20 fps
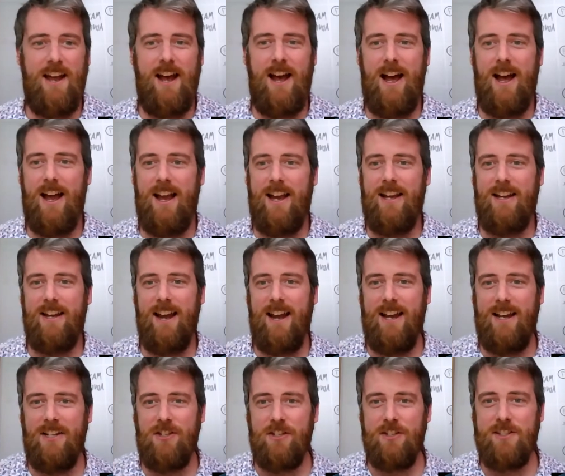
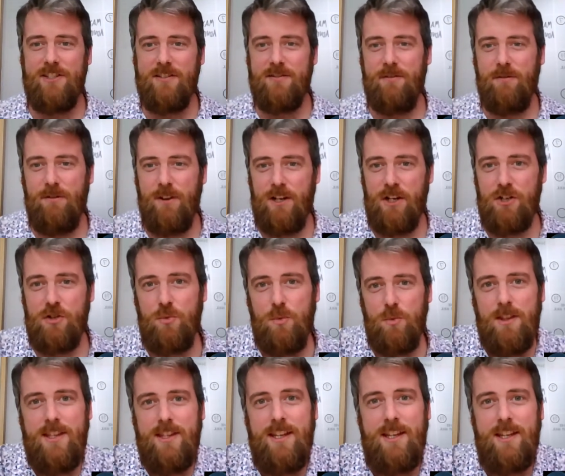I just finished
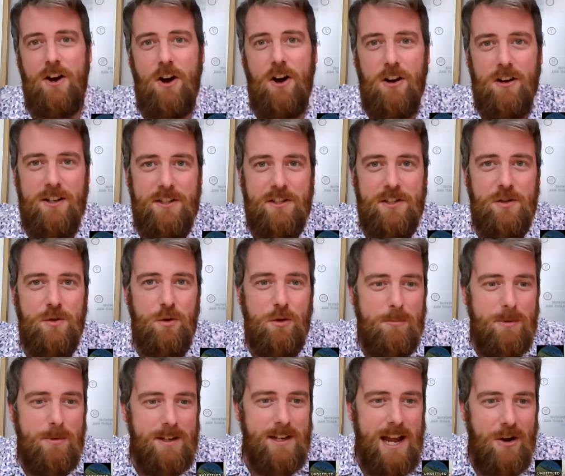with the August
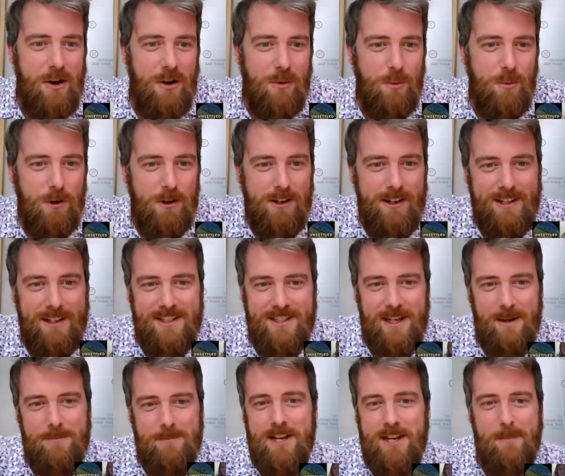group, and now we're in
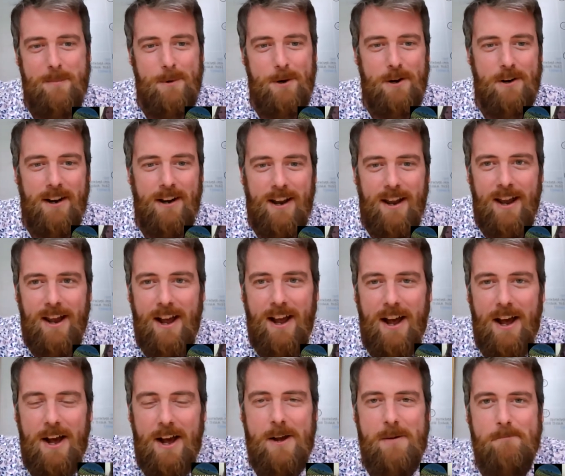September.
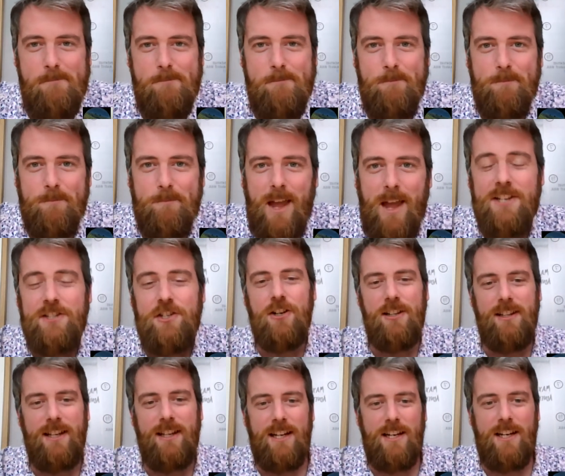I
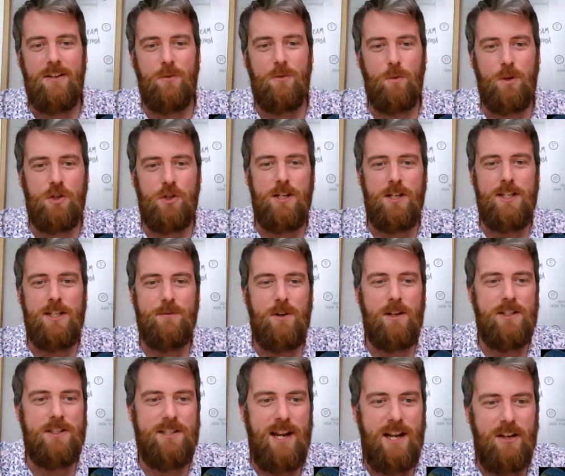started leading retreats for
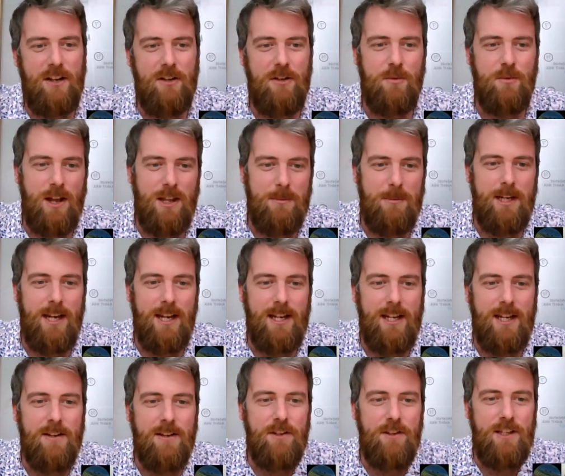Unsettled around the
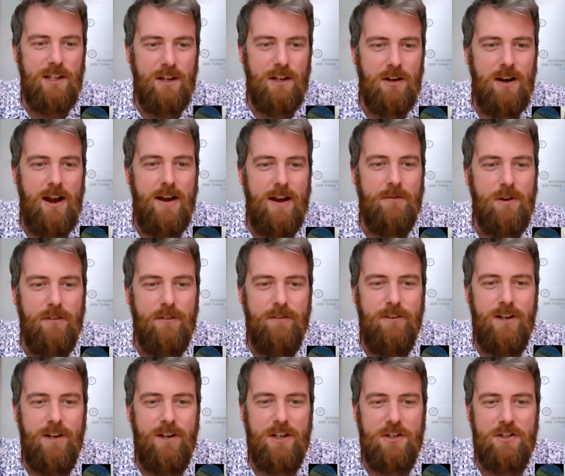beginning of the year after I
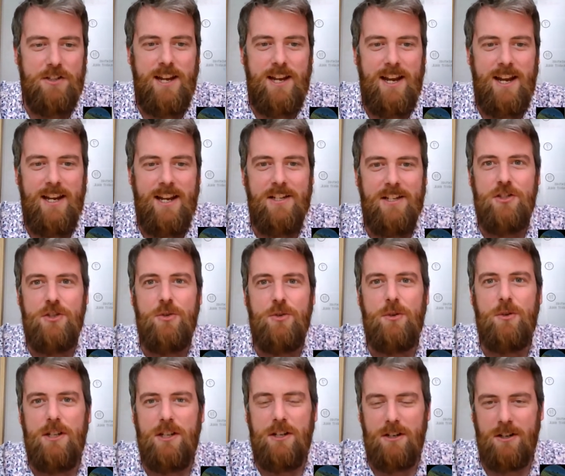finished a
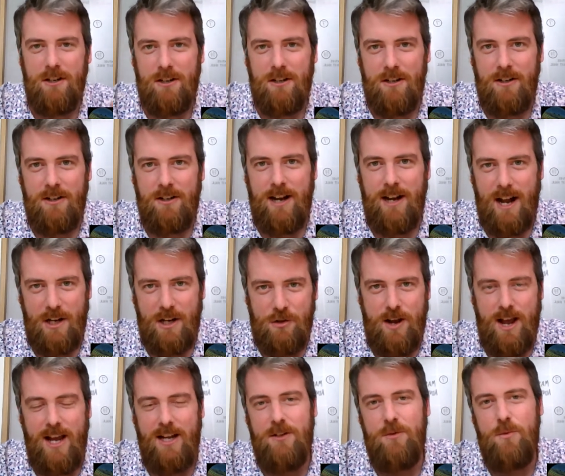2-year
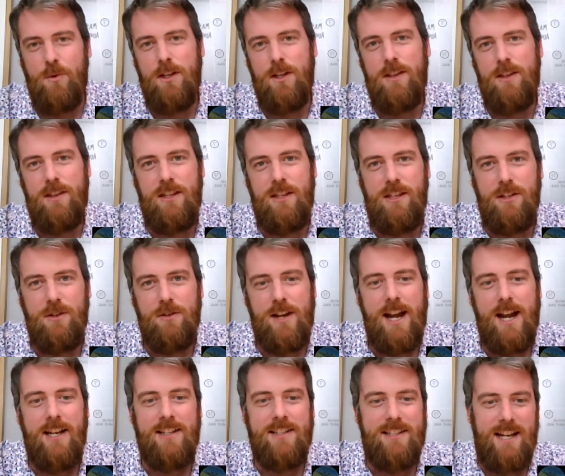contract with the
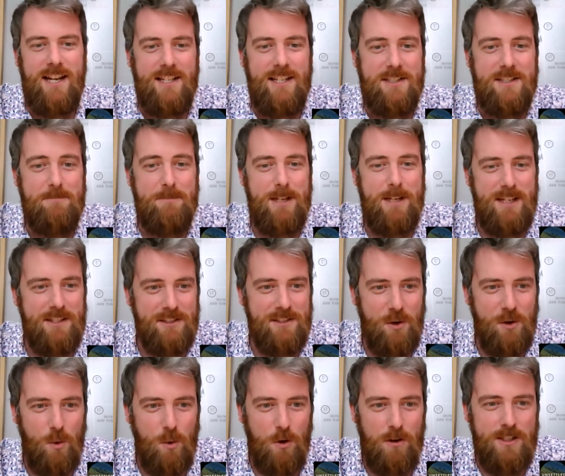United States Peace
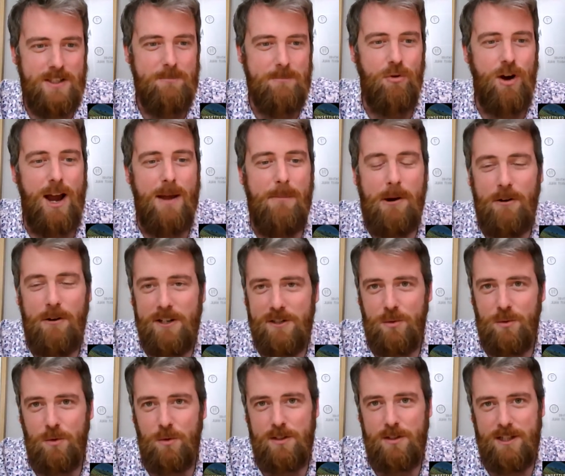Corps as a primary
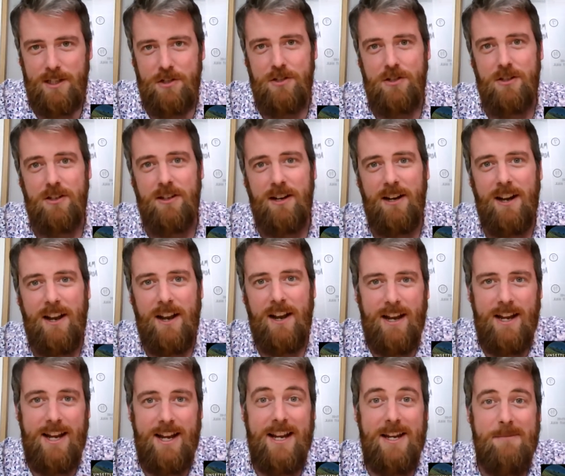school teacher
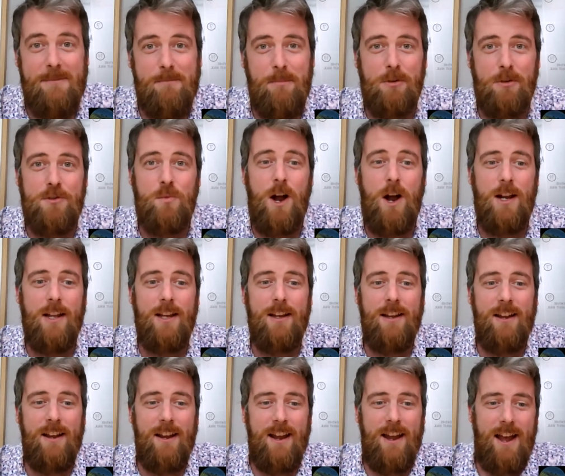in Botswana.
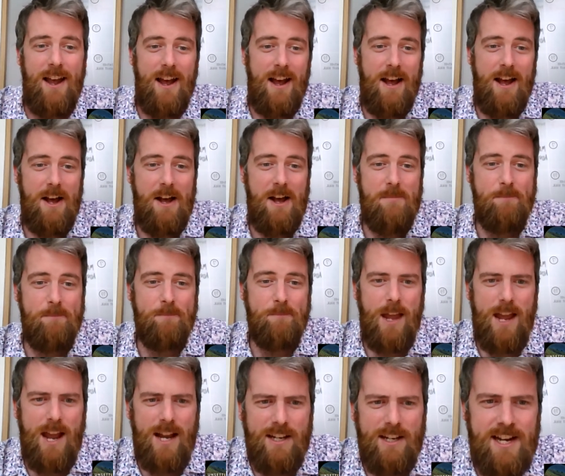
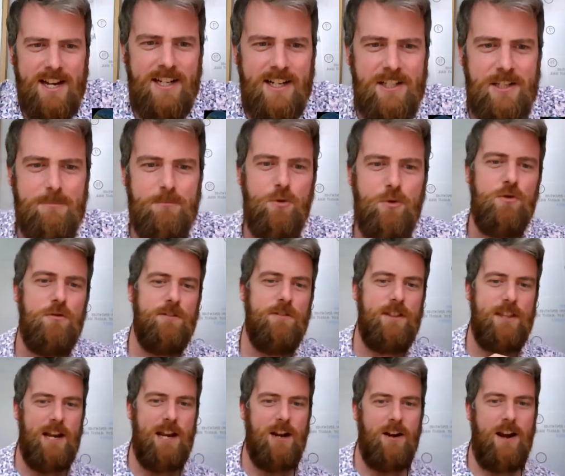I decided to move
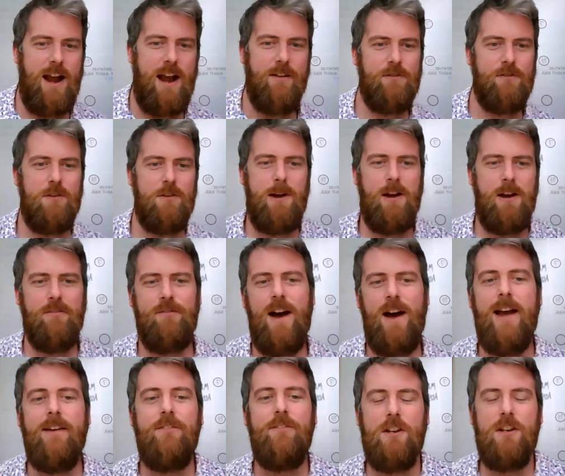there after about
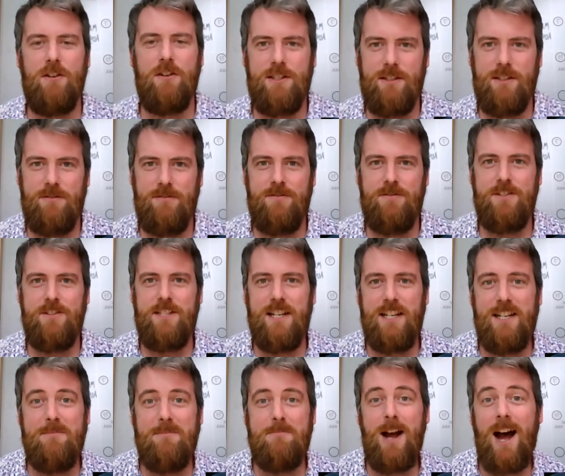5 years of
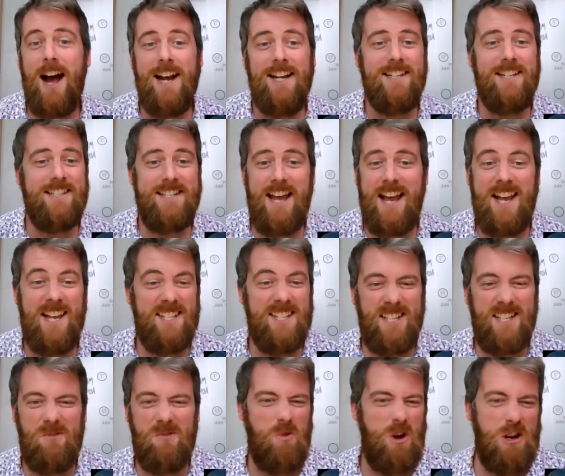sitting behind a desk
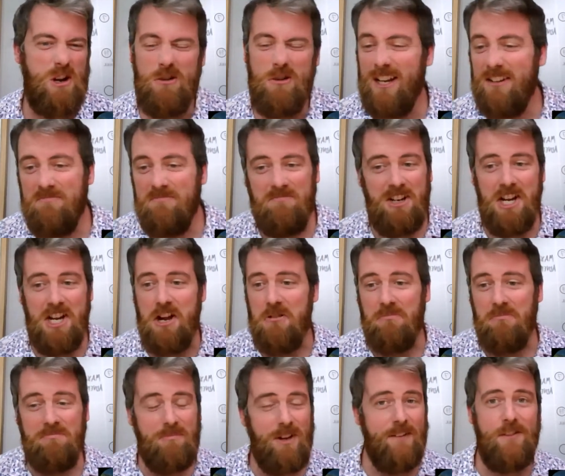and wondering,
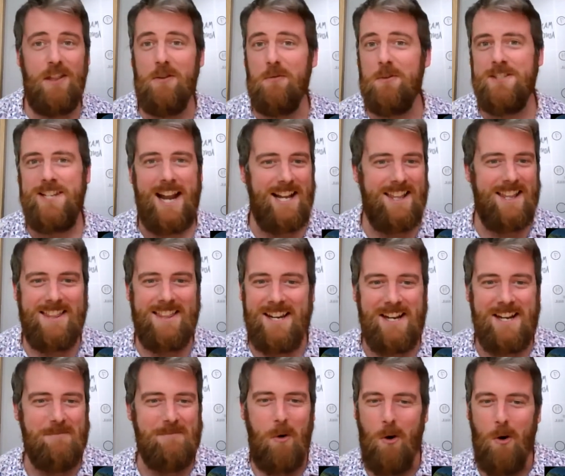if there was
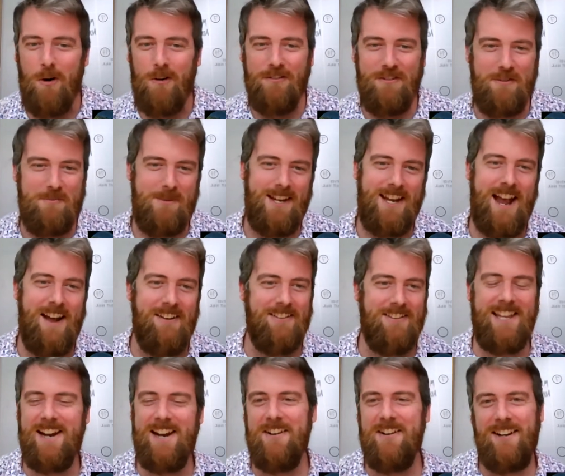anything more for me out
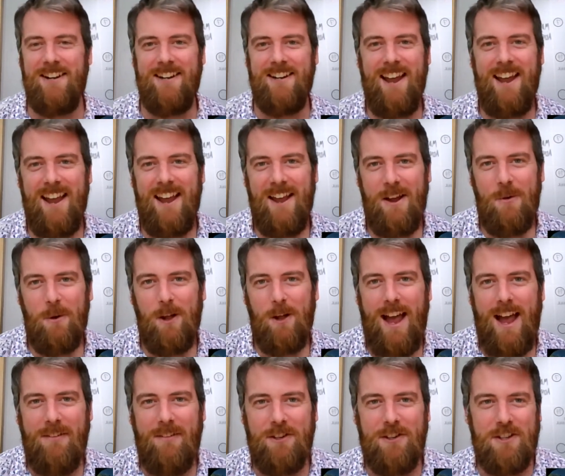there, and well, I
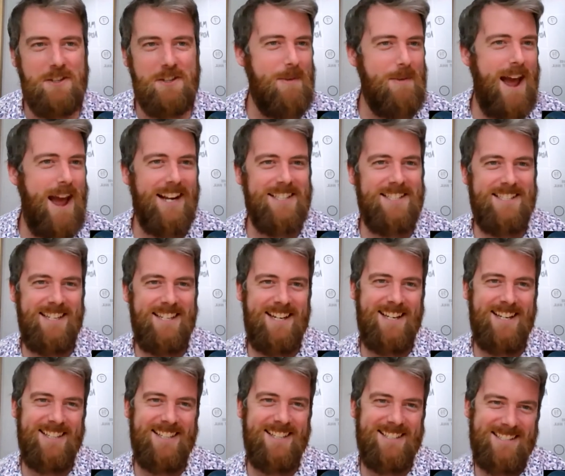haven't looked back
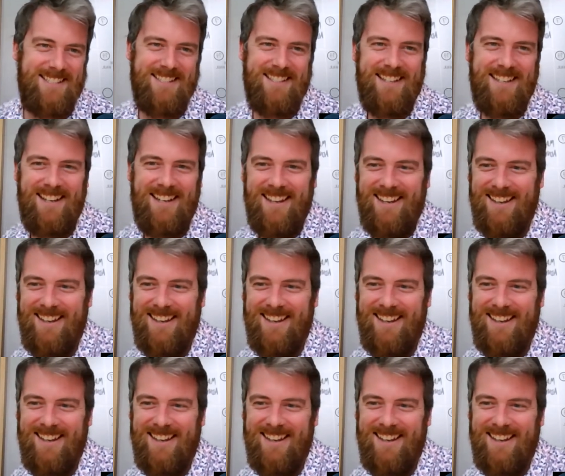since.